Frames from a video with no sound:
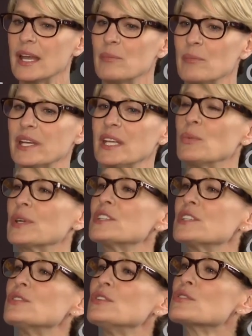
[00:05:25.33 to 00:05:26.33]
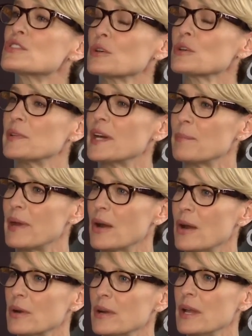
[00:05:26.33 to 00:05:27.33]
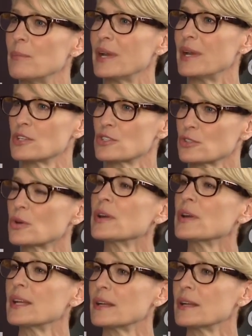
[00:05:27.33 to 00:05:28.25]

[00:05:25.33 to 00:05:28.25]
but he wanted to usurp that power by destroying